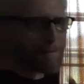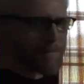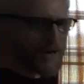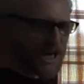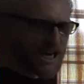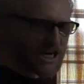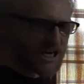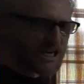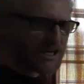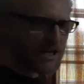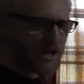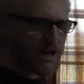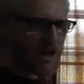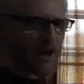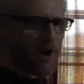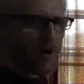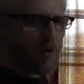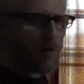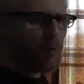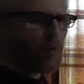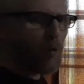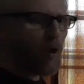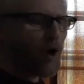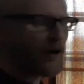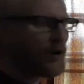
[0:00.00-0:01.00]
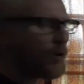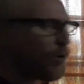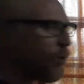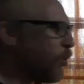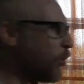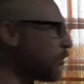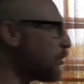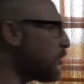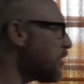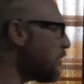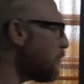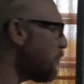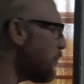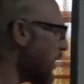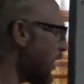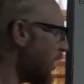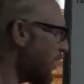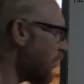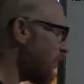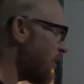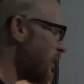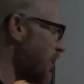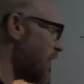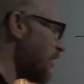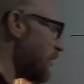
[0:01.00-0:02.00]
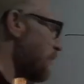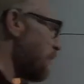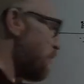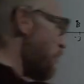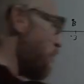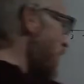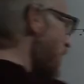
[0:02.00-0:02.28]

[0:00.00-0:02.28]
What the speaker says: B. What ordered pair is